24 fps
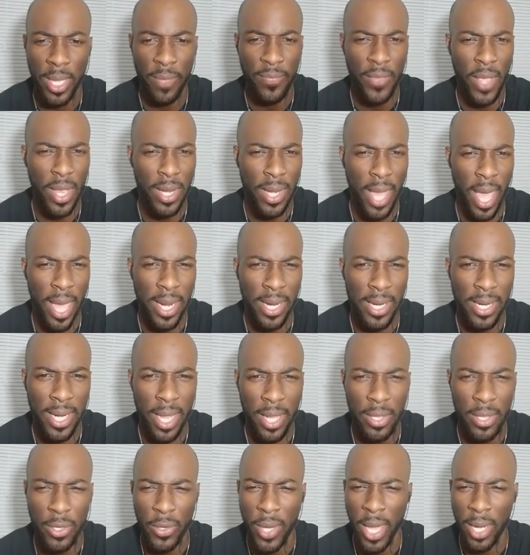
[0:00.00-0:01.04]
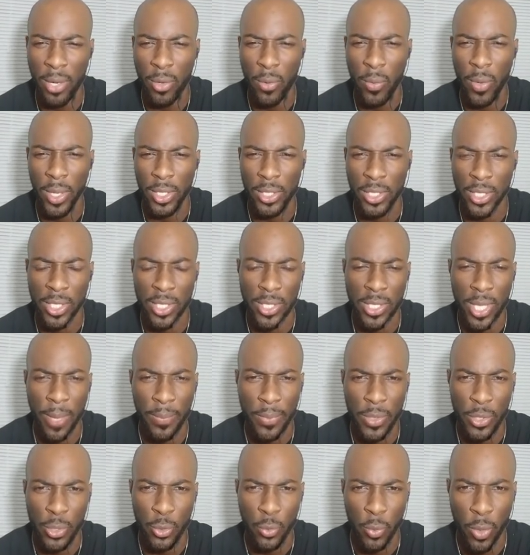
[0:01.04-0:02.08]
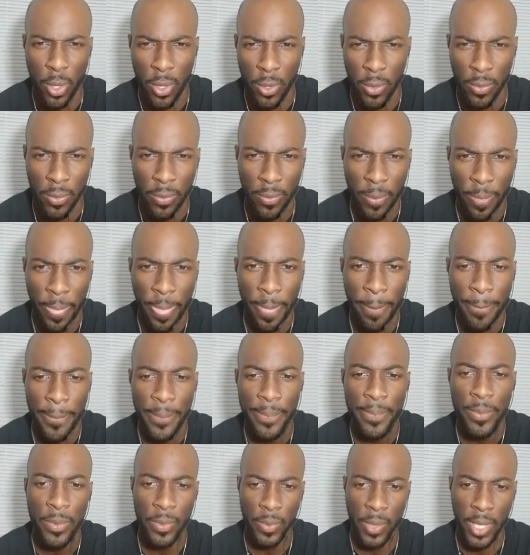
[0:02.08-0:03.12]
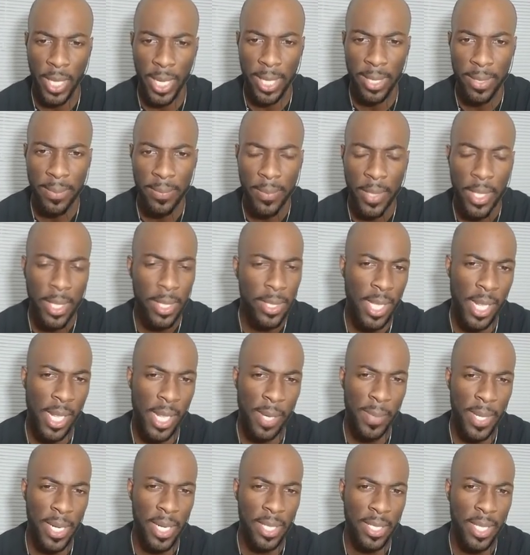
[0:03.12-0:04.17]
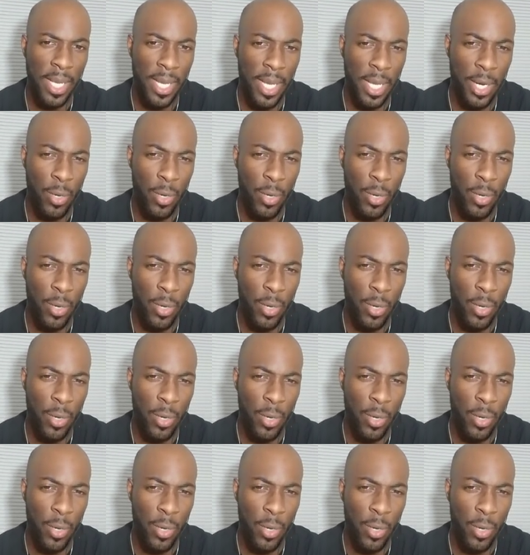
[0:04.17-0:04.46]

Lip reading: If they're not in that, you got to question if something's wrong. Okay? Doesn't mean that they're going